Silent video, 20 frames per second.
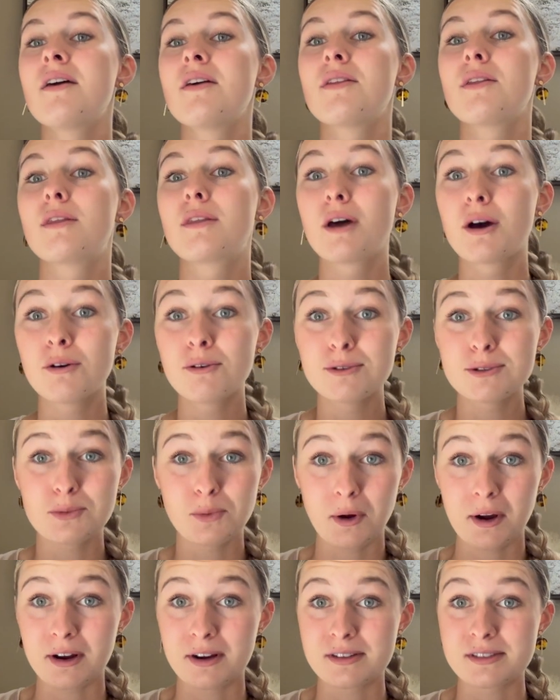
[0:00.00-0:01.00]
Those
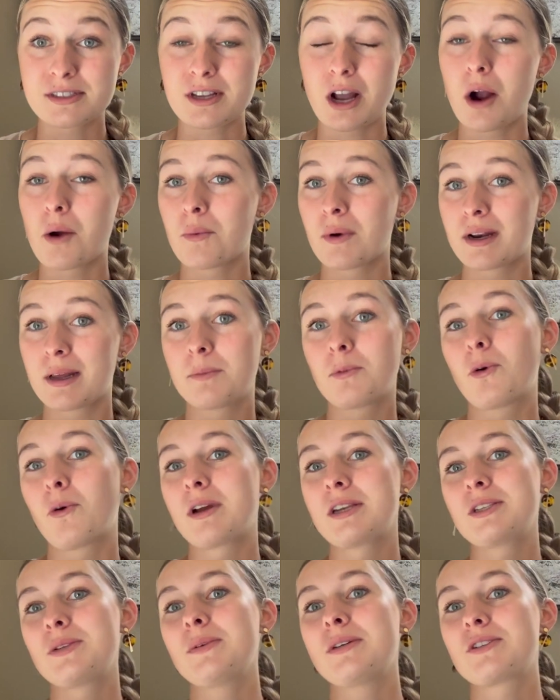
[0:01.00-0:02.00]
words are what I'm
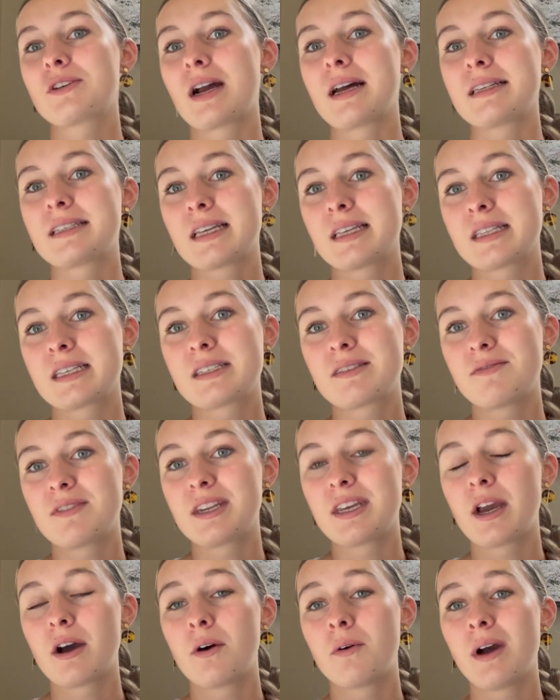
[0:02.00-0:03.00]
going to address in this
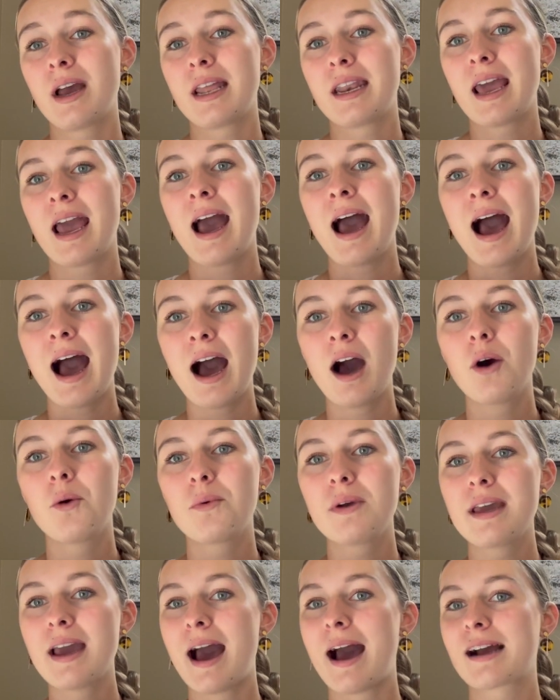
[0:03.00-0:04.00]
video, and how
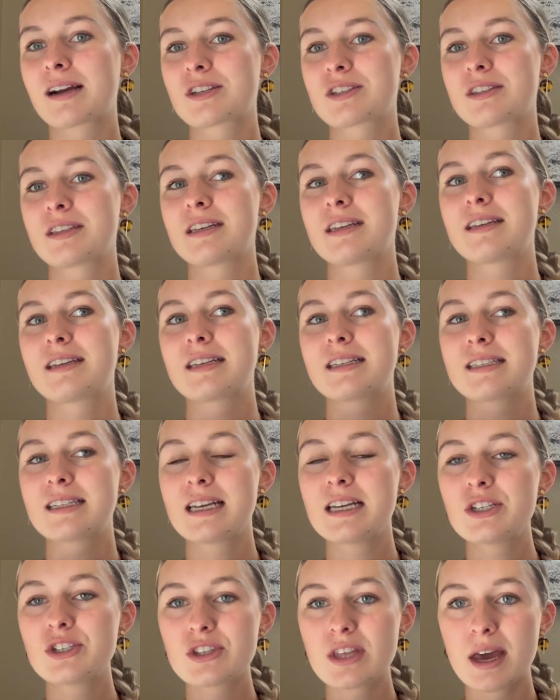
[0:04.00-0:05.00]
we actually can
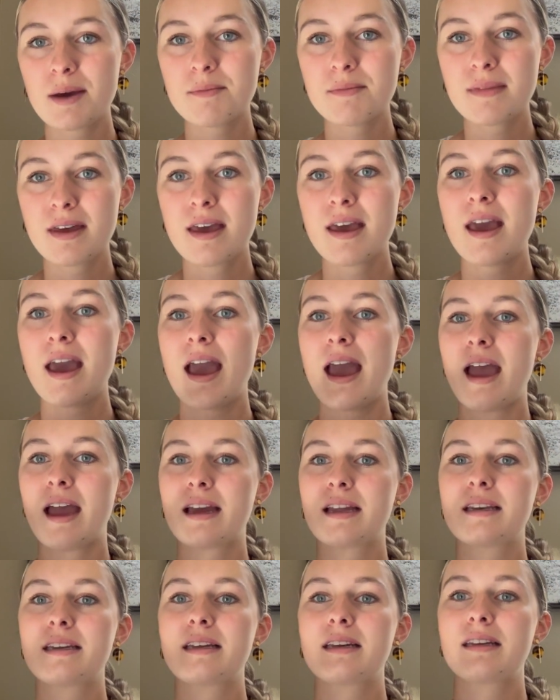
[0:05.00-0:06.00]
teach them
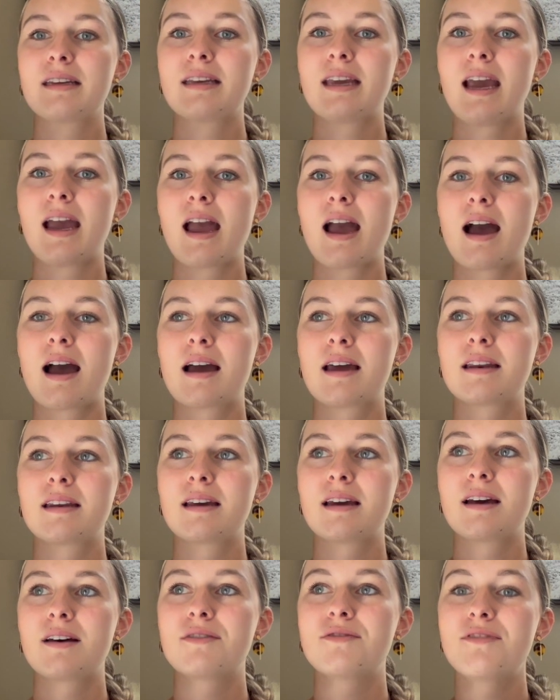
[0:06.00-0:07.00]
and can
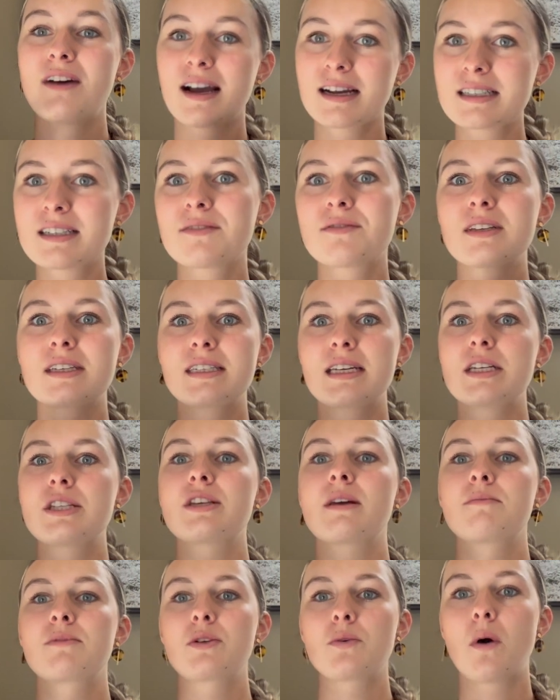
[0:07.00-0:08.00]
effectively teach
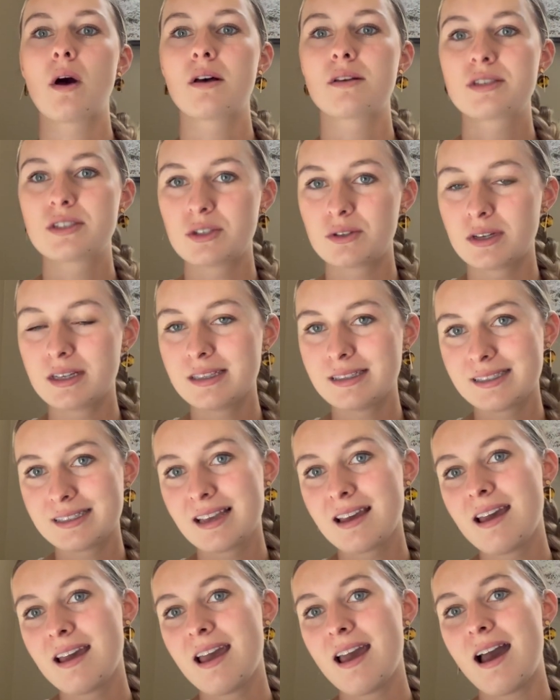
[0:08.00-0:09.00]
them to all students
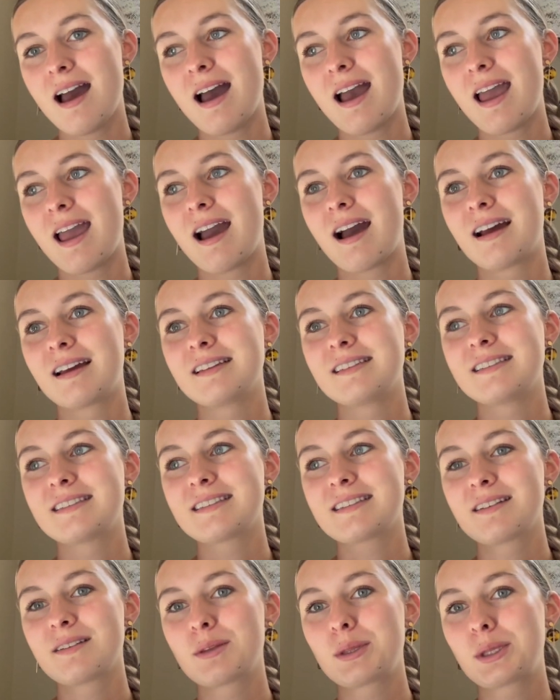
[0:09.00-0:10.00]

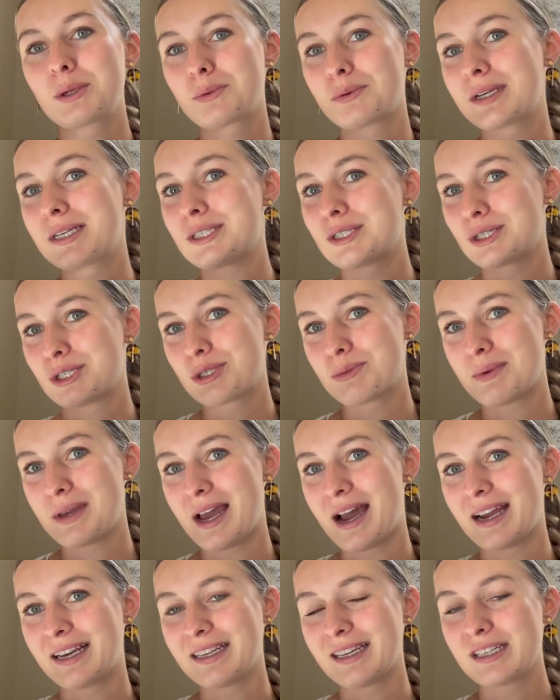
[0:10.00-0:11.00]
and the research
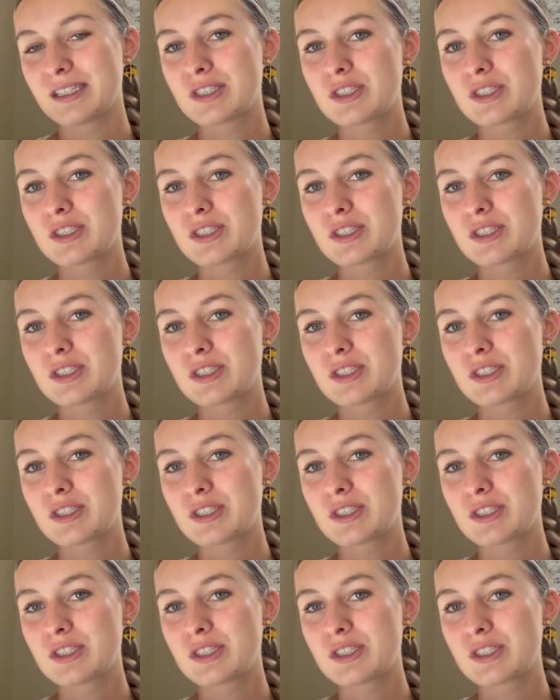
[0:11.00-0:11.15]
behind it.